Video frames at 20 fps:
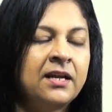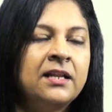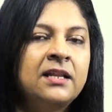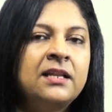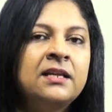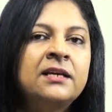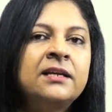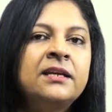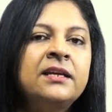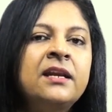
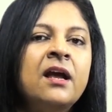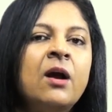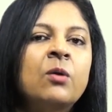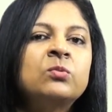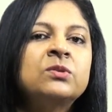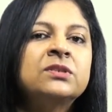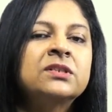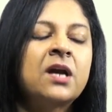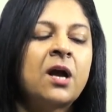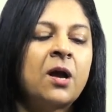Learning
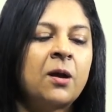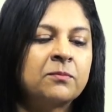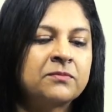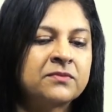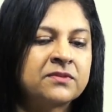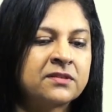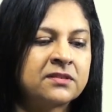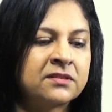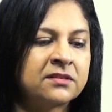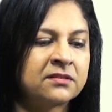
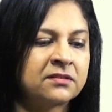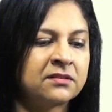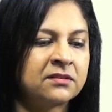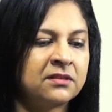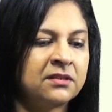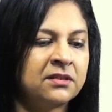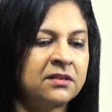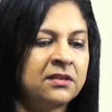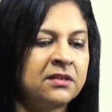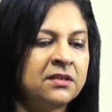outcomes.
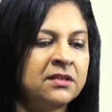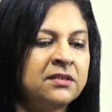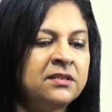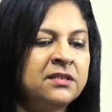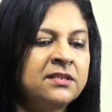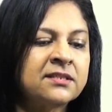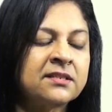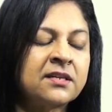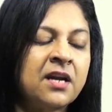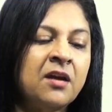
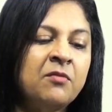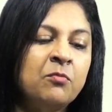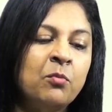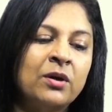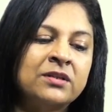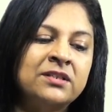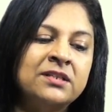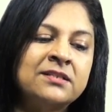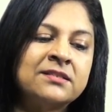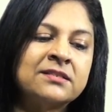Describe
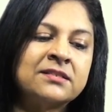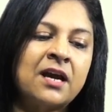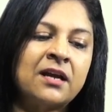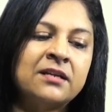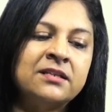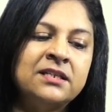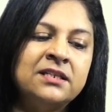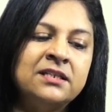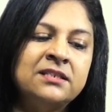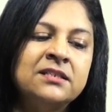what is
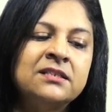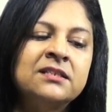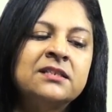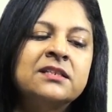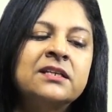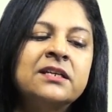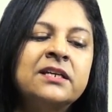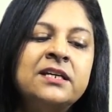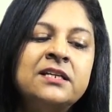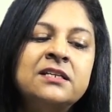studied
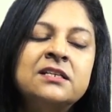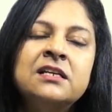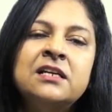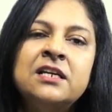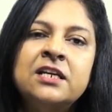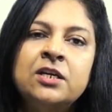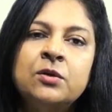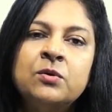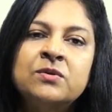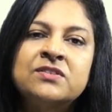in
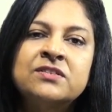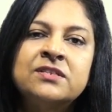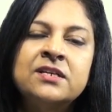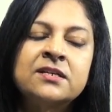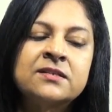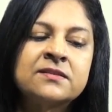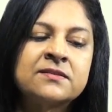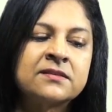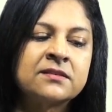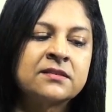
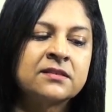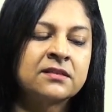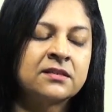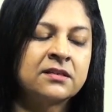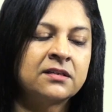linguistics.